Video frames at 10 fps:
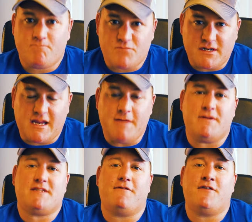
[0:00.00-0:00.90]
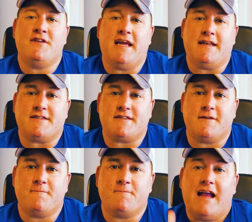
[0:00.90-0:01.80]
So keep yourself condensed.
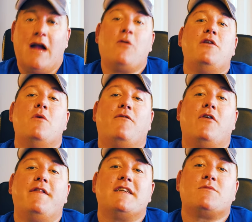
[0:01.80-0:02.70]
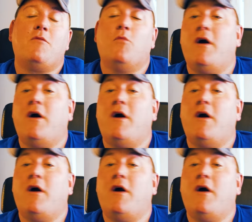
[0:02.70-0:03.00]
How can you avoid this one?